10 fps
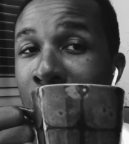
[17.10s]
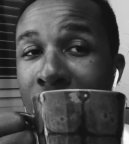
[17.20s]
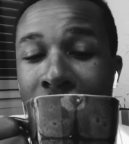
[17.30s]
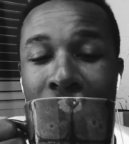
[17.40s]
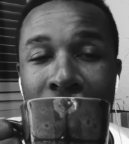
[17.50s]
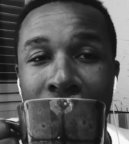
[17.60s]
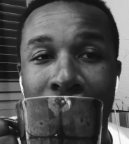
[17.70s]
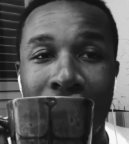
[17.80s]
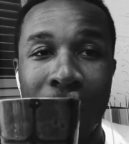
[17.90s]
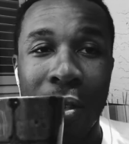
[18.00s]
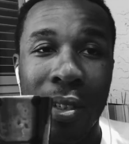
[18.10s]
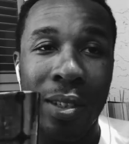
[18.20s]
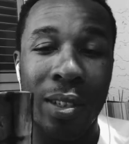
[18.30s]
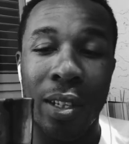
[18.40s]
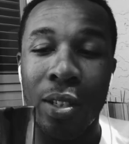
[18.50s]
watch the last video, this
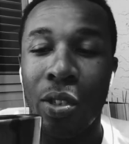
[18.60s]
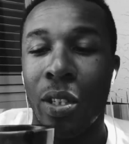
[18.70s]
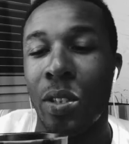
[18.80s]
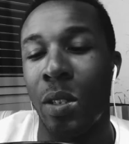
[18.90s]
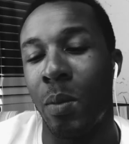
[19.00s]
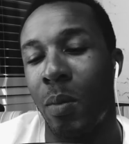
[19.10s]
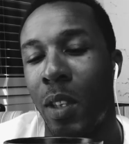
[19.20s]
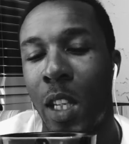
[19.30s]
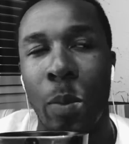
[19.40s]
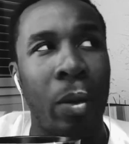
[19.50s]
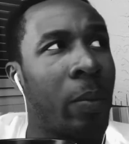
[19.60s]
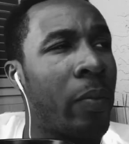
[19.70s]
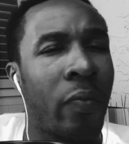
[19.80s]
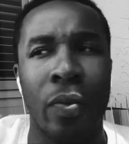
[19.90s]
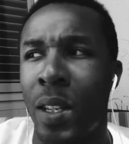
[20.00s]
is ginger, lemon,
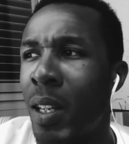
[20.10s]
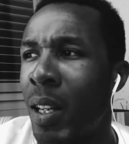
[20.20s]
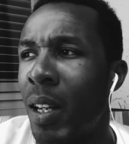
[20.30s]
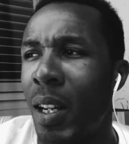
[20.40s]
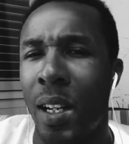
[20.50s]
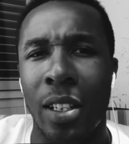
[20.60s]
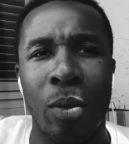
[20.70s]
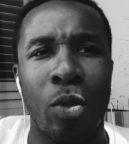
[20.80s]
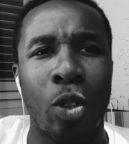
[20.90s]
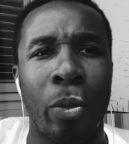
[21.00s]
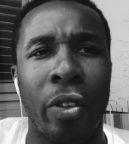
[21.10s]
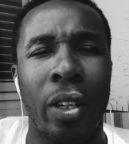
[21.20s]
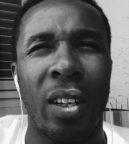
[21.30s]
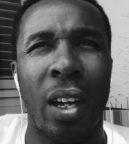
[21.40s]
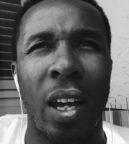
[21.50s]
some
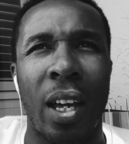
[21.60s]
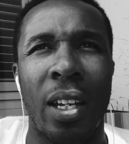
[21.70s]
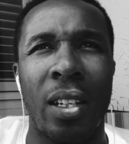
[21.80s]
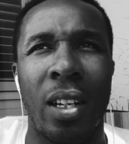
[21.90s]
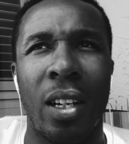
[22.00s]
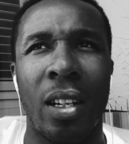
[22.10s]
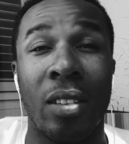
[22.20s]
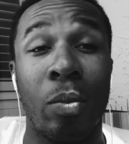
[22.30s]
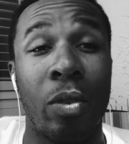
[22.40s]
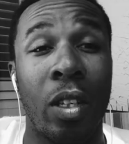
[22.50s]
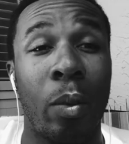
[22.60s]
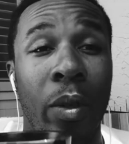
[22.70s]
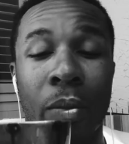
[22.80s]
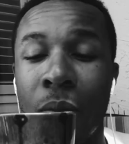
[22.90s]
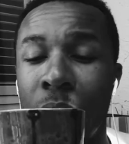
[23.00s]
turmeric, and some
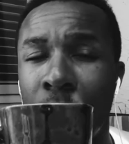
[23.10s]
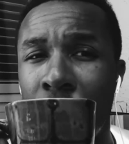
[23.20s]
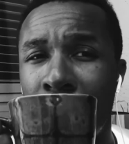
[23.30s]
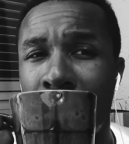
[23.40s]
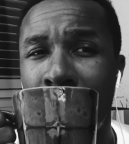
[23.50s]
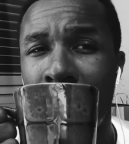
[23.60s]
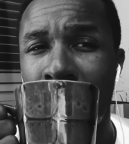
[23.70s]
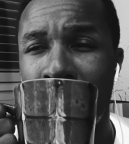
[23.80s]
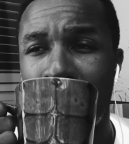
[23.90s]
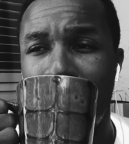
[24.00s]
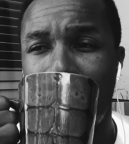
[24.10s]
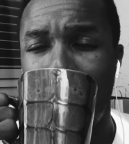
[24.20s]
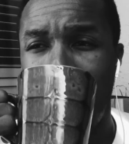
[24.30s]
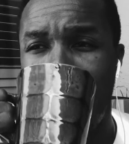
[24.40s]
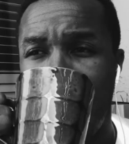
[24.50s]
cinnamon. Really good, healthy drink.
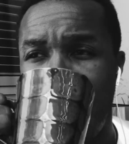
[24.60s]
Now